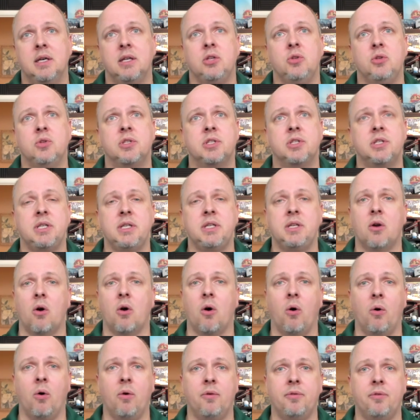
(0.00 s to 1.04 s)
you see
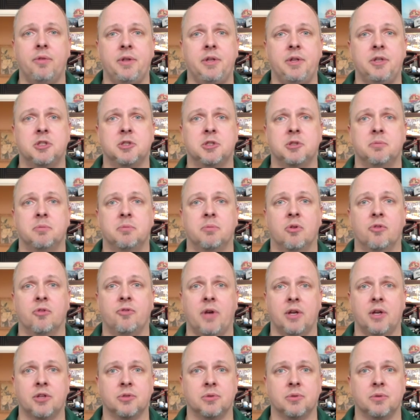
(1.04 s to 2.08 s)
all these
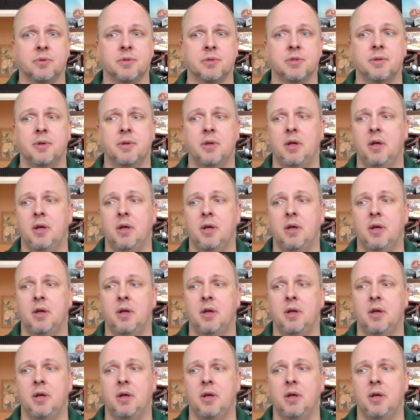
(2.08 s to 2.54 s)
professionals